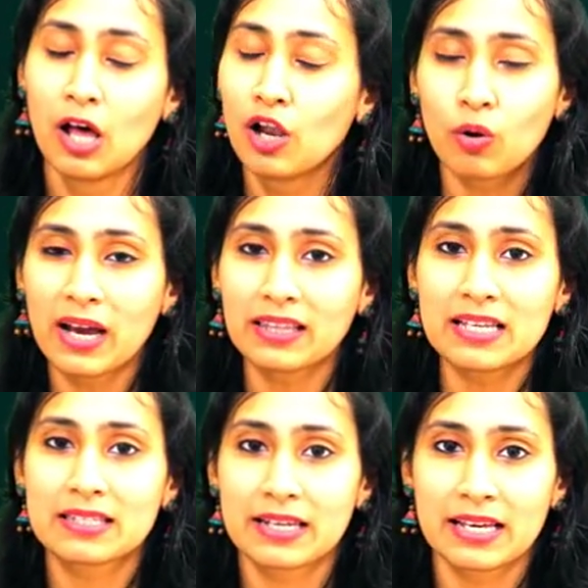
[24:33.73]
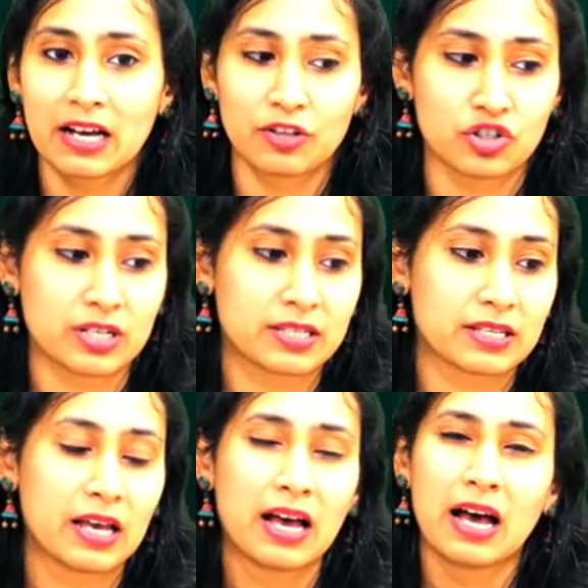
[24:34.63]
Look at these 3 kanjis
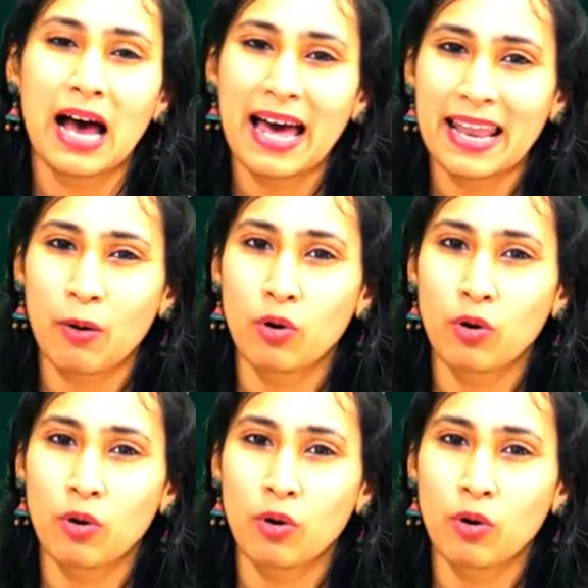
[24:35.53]
and I